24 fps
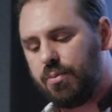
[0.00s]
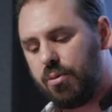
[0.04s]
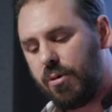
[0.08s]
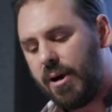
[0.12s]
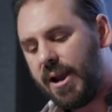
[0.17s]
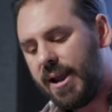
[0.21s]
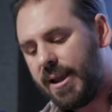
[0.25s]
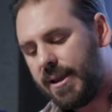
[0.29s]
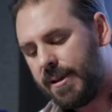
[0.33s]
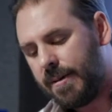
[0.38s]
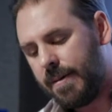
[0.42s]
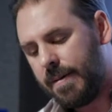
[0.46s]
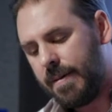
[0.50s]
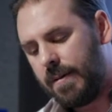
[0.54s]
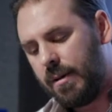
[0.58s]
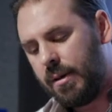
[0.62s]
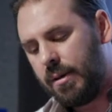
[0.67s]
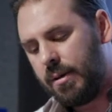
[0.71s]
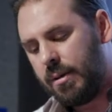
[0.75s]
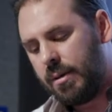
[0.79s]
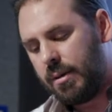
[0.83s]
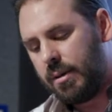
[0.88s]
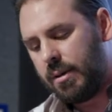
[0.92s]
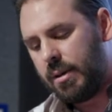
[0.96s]
prey,
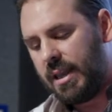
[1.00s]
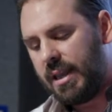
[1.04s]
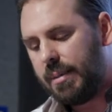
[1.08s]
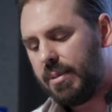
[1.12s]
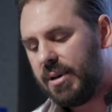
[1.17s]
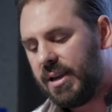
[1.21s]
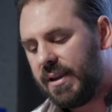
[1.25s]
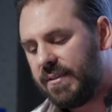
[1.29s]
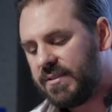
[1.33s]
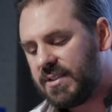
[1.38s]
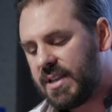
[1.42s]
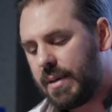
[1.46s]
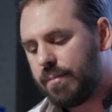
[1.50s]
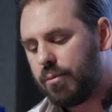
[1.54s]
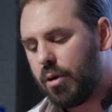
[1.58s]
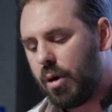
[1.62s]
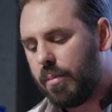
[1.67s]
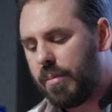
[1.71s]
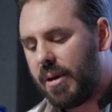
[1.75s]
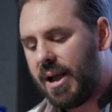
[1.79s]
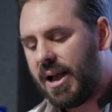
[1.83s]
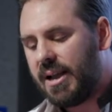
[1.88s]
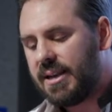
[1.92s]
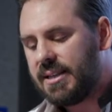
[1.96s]
he believes that
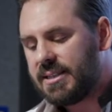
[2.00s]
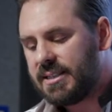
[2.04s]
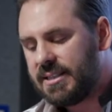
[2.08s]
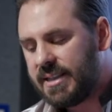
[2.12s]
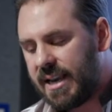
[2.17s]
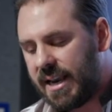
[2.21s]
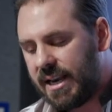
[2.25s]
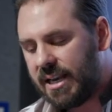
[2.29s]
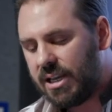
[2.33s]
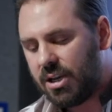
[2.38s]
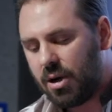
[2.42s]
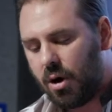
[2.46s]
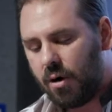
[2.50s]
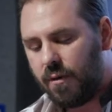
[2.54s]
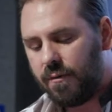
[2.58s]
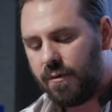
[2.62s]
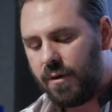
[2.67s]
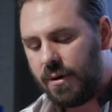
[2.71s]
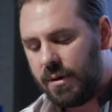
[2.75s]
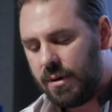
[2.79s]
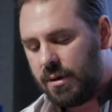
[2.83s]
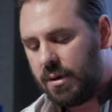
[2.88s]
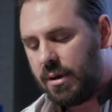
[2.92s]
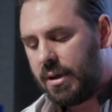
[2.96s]
proper understanding of
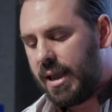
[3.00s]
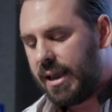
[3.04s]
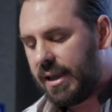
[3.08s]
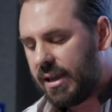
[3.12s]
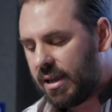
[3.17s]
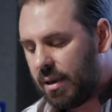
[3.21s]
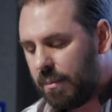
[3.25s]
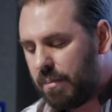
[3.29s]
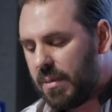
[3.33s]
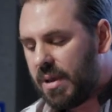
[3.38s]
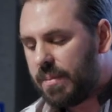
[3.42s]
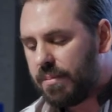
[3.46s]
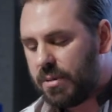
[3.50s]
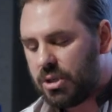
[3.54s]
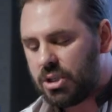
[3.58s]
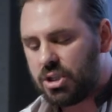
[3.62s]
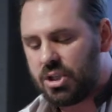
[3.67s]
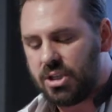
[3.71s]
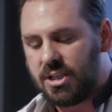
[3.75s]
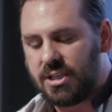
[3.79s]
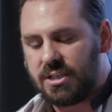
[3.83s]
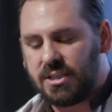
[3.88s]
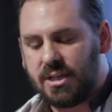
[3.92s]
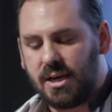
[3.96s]
and commitment
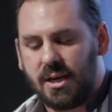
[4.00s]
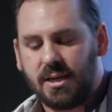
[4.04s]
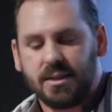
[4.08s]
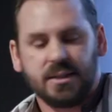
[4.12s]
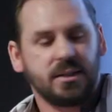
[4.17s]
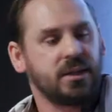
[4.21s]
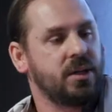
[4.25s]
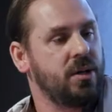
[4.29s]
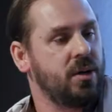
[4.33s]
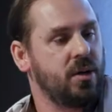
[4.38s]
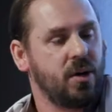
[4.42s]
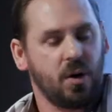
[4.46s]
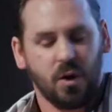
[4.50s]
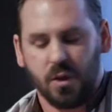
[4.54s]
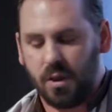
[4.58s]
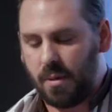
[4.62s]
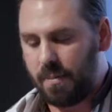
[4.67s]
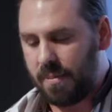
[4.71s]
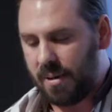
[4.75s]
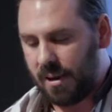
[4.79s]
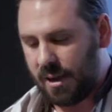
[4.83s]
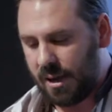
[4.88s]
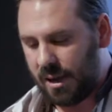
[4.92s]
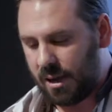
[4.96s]
to the task on the
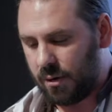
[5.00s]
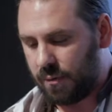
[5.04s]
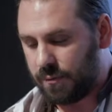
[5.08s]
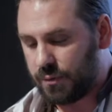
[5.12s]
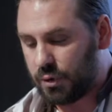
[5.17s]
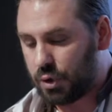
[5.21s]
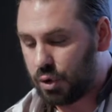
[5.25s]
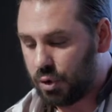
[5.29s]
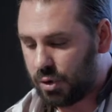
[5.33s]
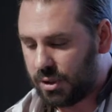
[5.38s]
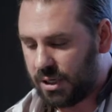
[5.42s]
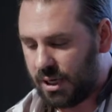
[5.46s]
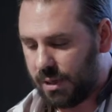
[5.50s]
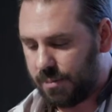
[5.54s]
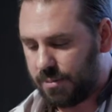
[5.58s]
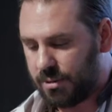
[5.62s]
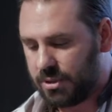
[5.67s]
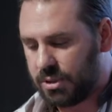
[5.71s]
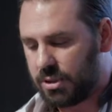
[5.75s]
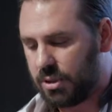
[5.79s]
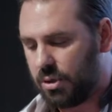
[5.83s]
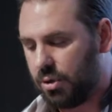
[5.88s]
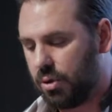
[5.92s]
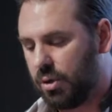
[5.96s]
part of
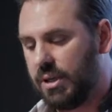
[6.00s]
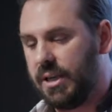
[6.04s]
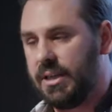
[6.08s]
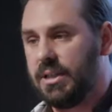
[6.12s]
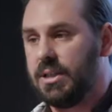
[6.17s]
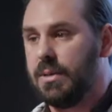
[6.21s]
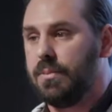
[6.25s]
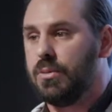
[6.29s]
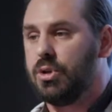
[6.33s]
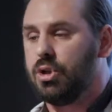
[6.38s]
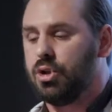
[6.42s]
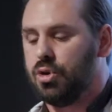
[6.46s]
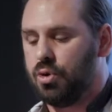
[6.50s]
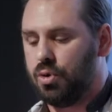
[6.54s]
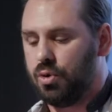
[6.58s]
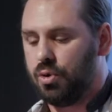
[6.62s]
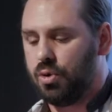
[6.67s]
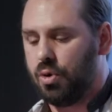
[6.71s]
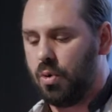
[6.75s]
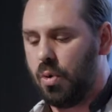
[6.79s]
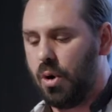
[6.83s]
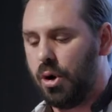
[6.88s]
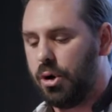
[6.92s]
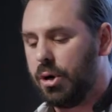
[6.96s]
zookeepers could lead them to,
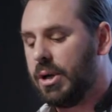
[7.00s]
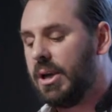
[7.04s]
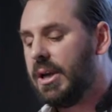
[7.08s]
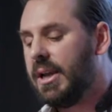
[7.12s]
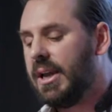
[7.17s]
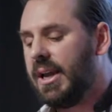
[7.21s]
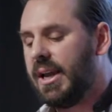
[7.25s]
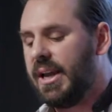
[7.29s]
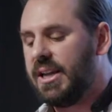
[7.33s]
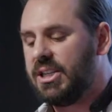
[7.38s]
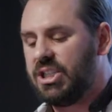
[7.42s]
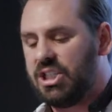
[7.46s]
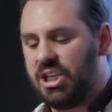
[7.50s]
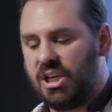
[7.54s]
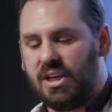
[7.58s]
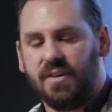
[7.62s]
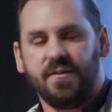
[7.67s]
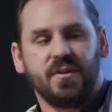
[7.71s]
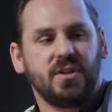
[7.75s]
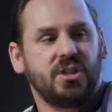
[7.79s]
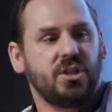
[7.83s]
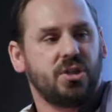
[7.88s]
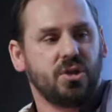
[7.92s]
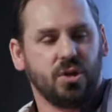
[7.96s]
quote,
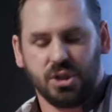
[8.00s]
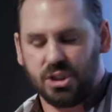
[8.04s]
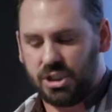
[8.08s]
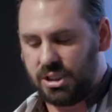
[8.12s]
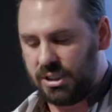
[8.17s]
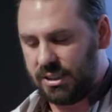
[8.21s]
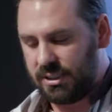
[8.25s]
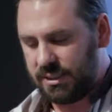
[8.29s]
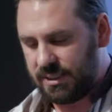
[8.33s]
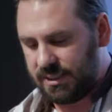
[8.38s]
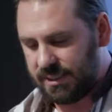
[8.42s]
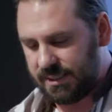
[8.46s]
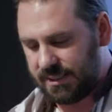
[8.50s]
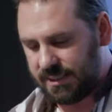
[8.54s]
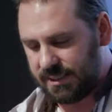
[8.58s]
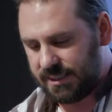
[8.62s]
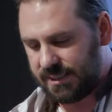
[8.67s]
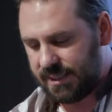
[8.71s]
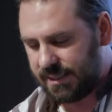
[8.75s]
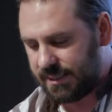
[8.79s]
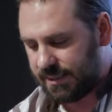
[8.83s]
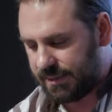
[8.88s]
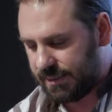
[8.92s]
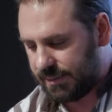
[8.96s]
achieve astonishing
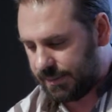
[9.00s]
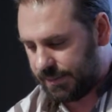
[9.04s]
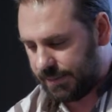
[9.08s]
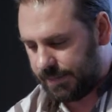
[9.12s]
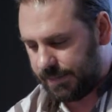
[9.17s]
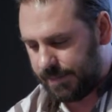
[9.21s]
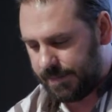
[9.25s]
success.